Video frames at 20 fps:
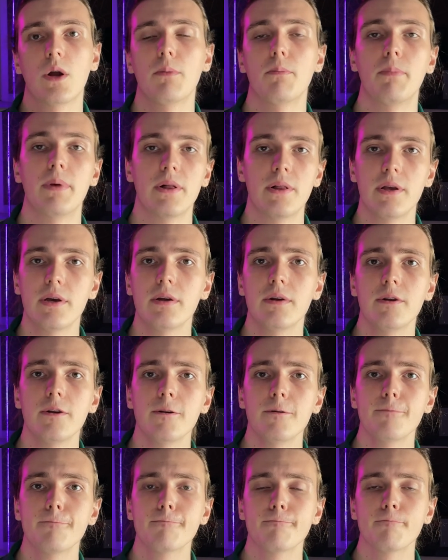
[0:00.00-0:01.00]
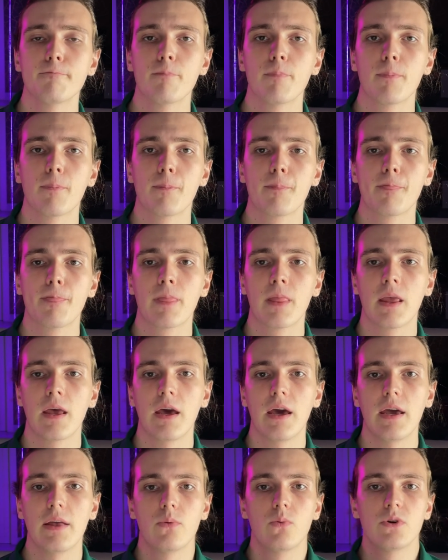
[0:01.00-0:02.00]
1 billion,
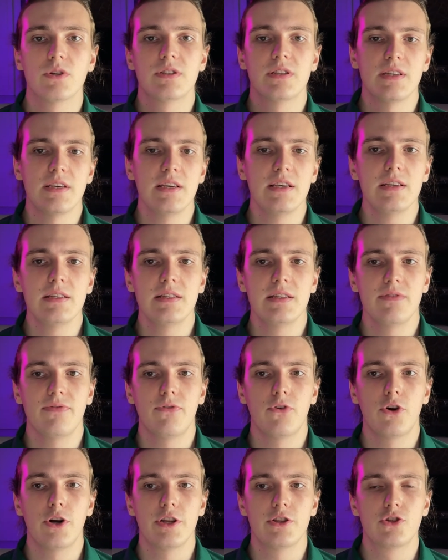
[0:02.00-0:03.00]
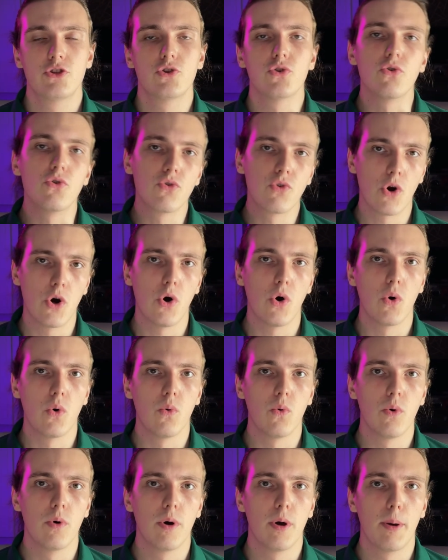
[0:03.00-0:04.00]
it was easy for it to
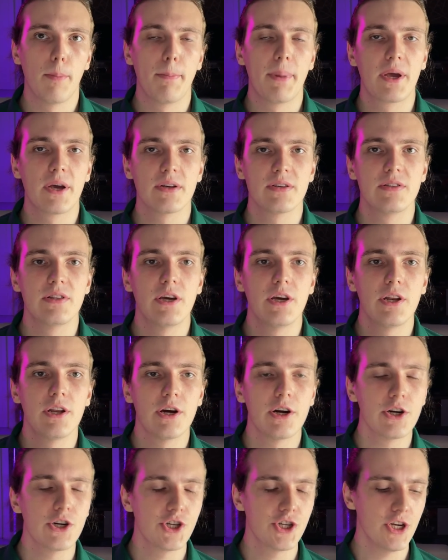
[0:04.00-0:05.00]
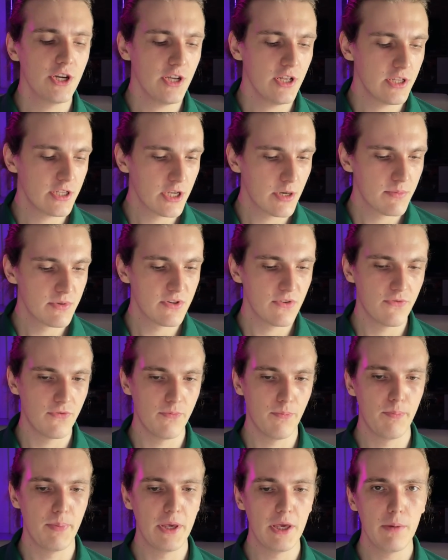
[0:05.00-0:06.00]
grow because the inertia in terms
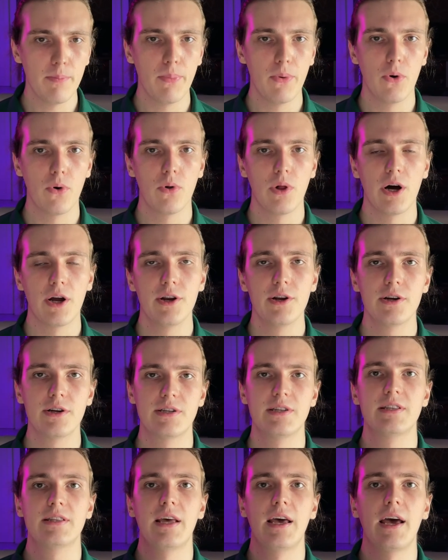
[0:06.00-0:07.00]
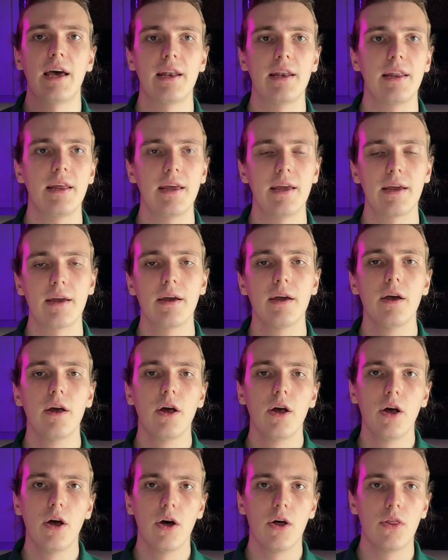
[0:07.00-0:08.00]
of people understanding
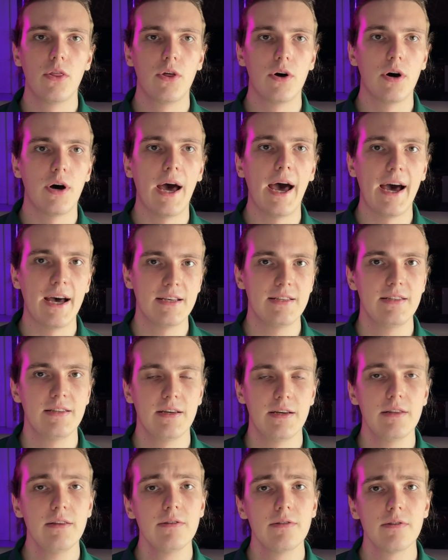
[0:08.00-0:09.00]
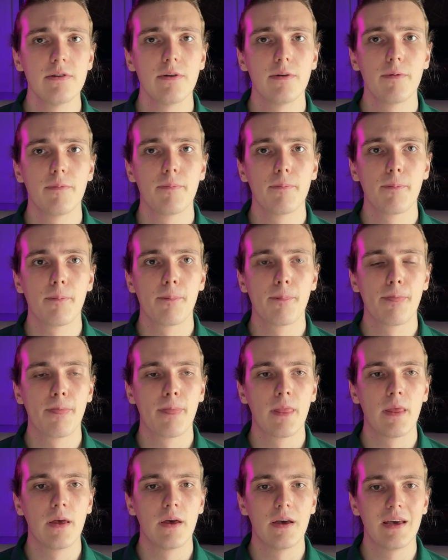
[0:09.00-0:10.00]
the asset
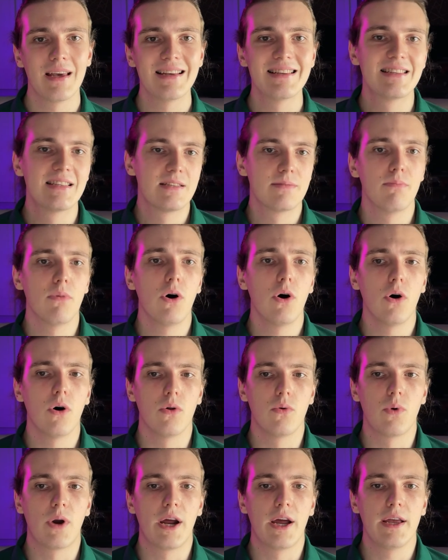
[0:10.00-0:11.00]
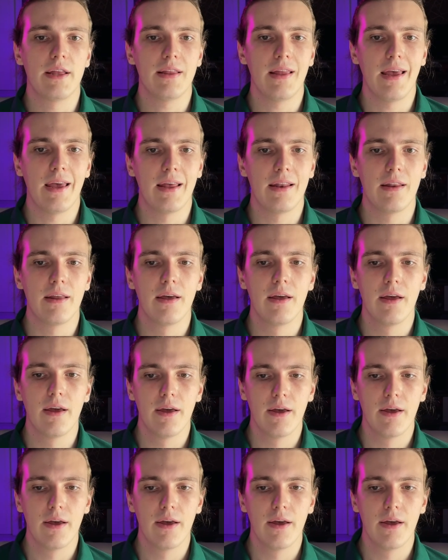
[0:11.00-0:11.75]
is small, right? And